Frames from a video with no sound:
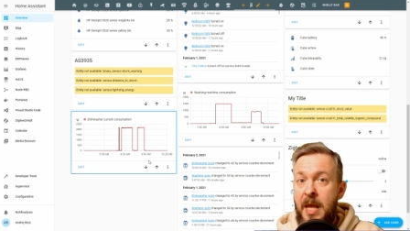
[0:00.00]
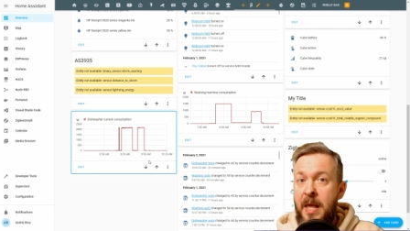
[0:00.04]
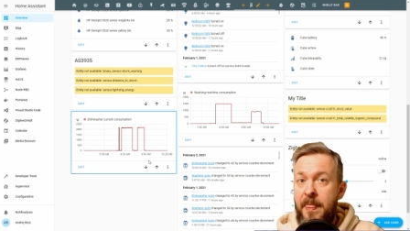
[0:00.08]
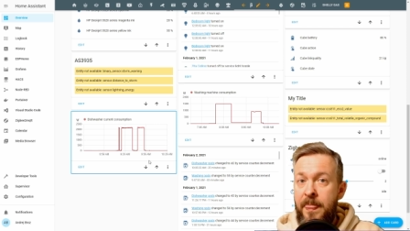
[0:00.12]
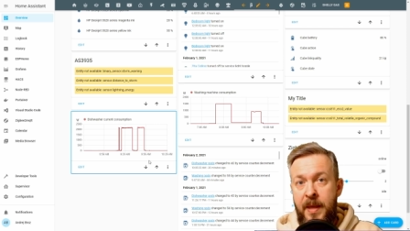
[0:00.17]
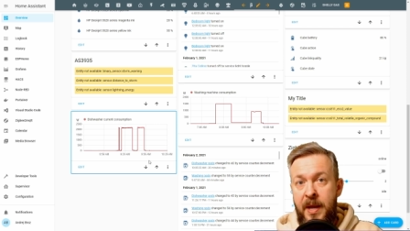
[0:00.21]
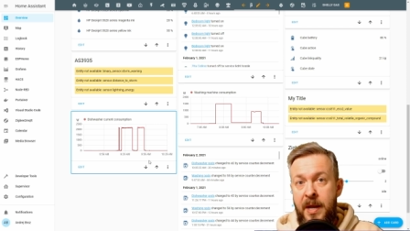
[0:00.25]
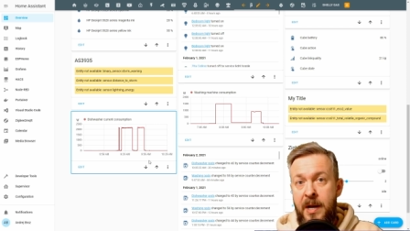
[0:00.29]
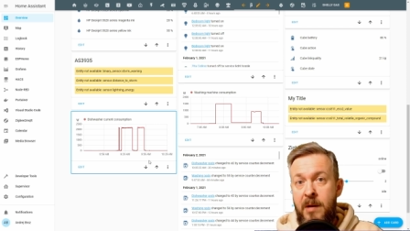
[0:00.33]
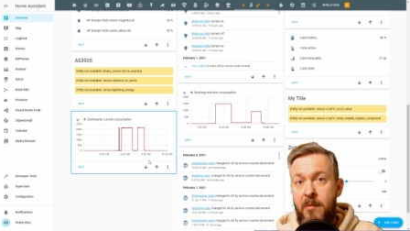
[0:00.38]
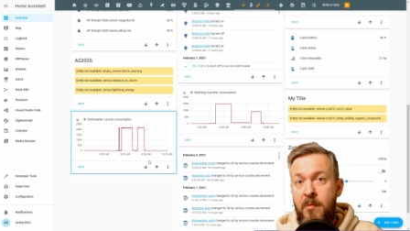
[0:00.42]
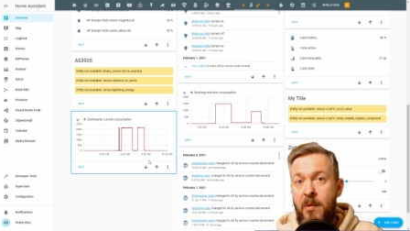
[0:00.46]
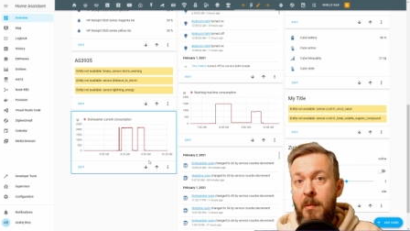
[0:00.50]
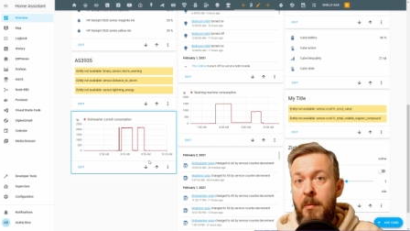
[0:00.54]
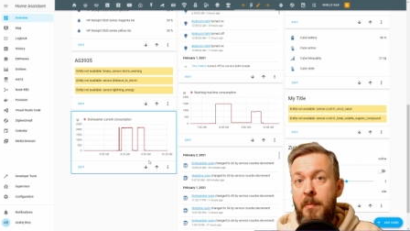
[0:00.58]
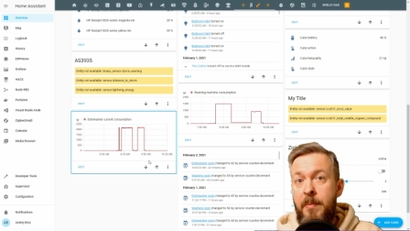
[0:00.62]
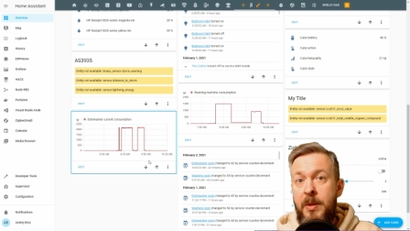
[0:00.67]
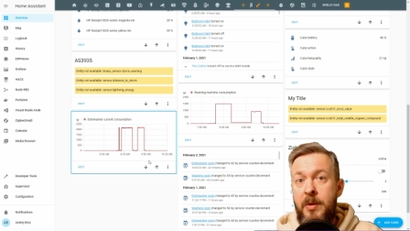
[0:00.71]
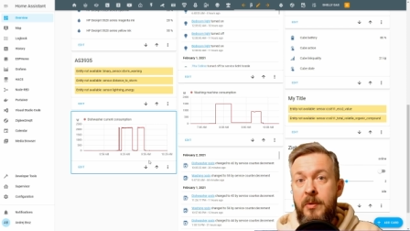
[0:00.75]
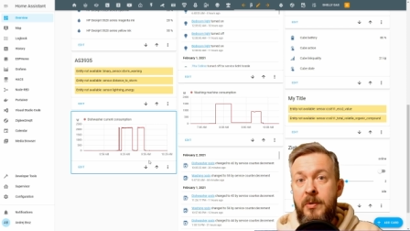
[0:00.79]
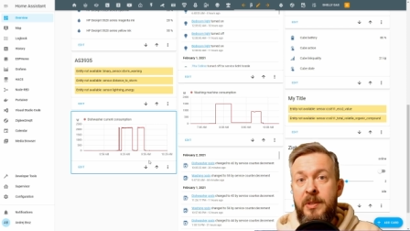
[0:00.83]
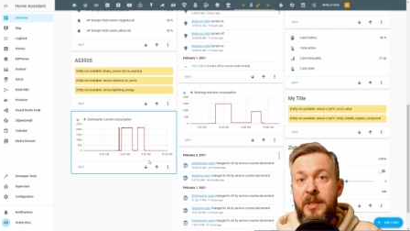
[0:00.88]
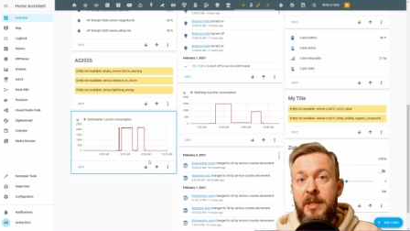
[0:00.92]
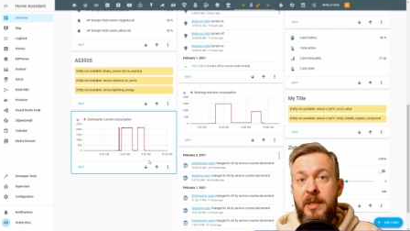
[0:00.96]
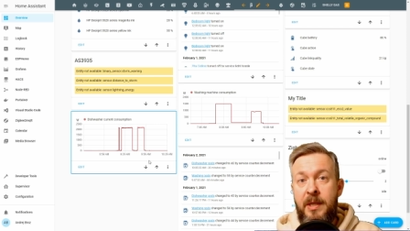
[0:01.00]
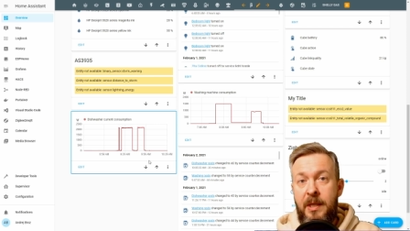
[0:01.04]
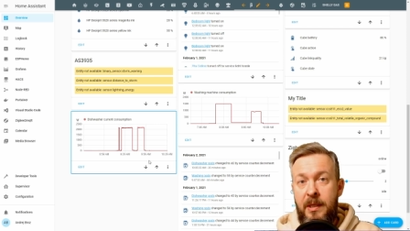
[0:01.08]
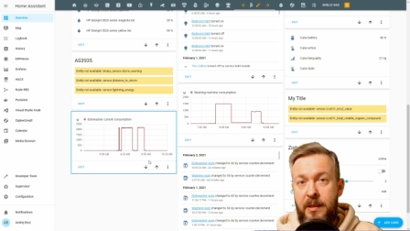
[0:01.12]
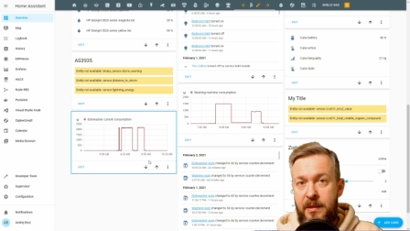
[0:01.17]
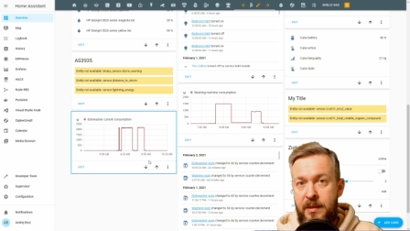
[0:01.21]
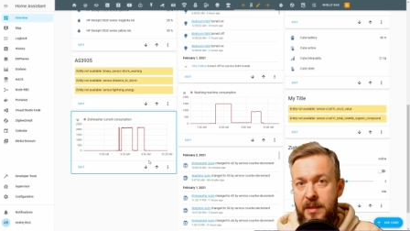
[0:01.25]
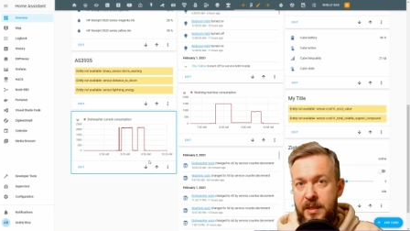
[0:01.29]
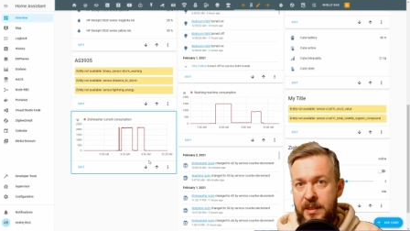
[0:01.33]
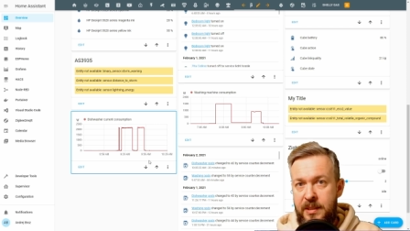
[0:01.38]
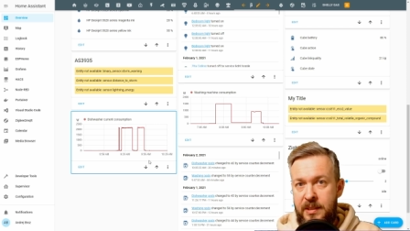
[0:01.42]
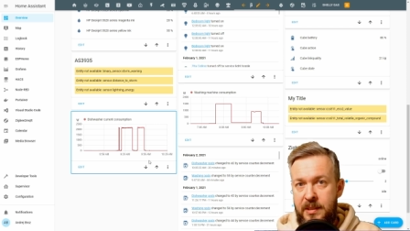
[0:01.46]
Then we'll be using
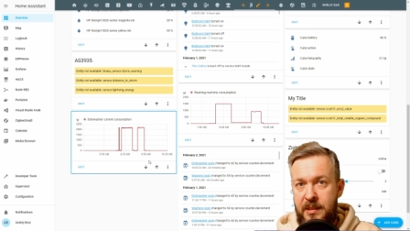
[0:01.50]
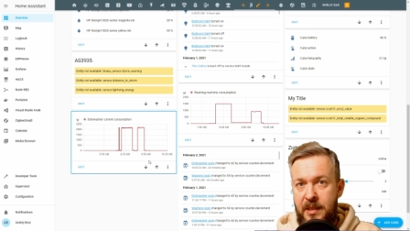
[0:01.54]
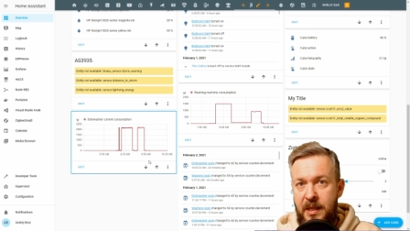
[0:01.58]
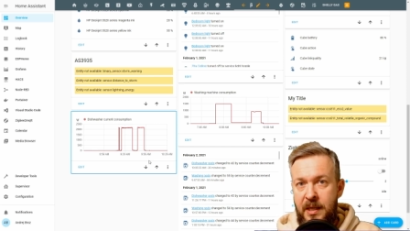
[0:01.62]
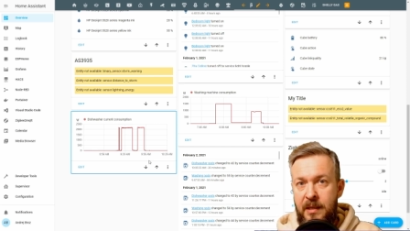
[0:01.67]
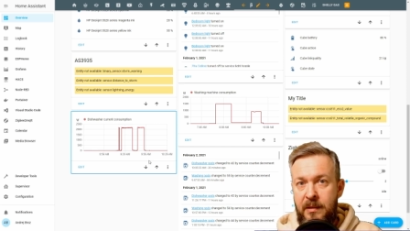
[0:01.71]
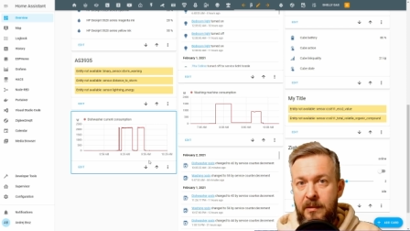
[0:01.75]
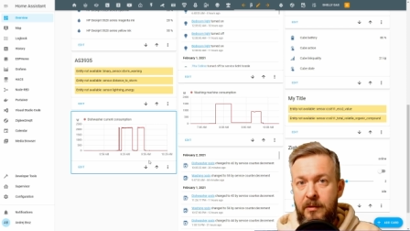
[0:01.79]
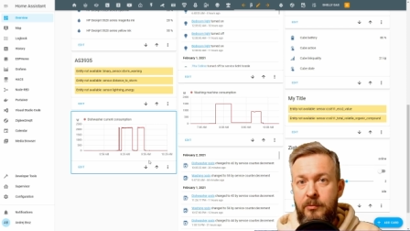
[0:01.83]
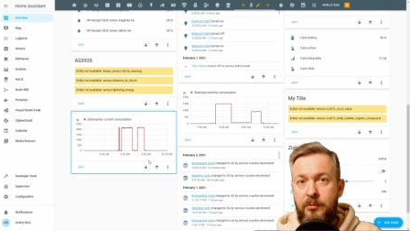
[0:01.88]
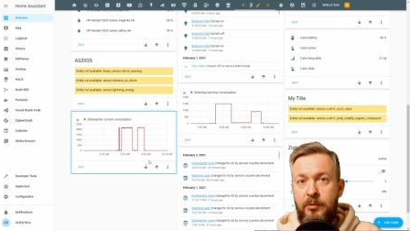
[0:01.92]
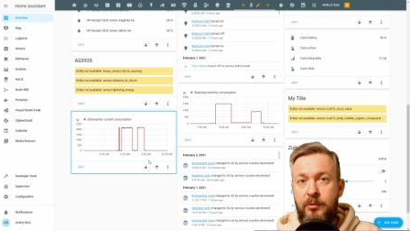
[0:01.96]
this state